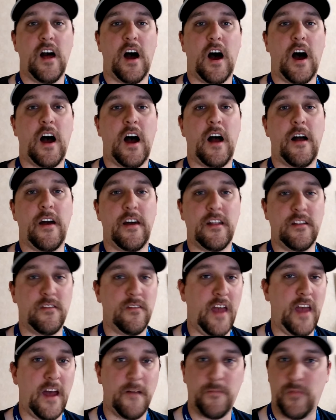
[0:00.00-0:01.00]

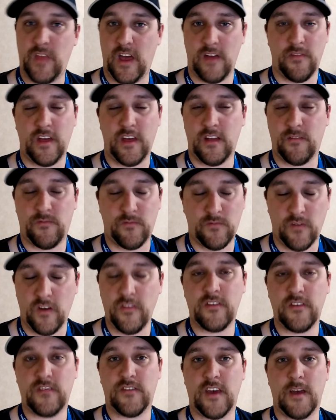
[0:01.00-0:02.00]
and they've
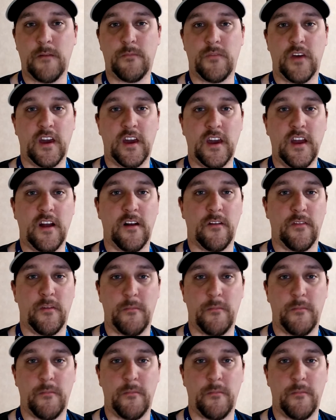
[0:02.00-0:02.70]
done the same thing here.